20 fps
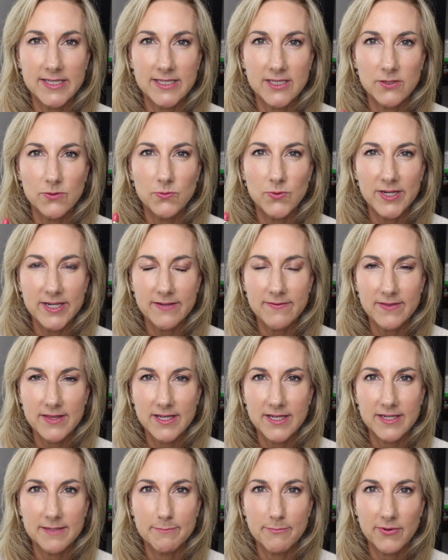So one of
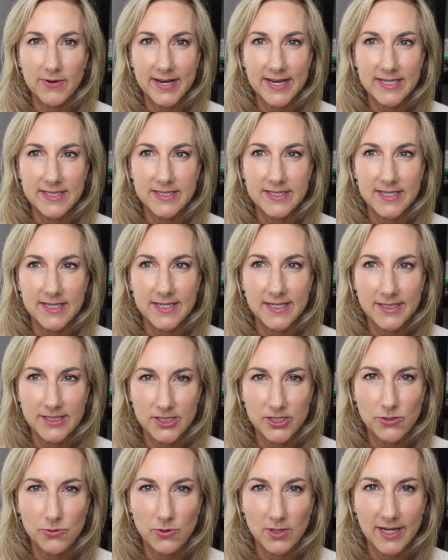the brands that I
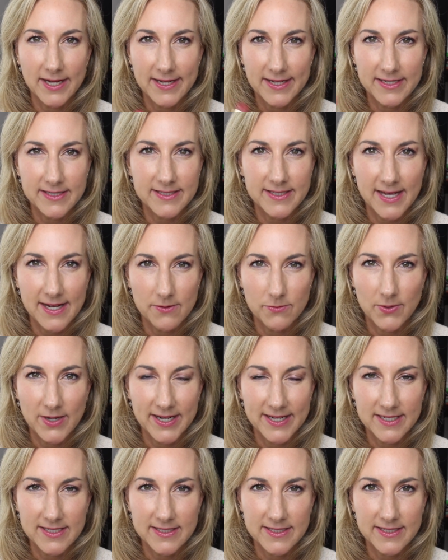do like is that
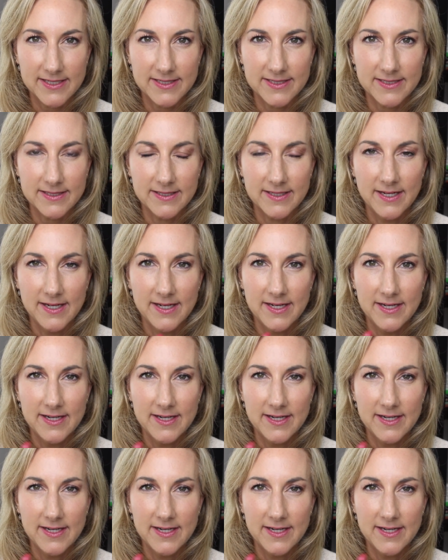YSL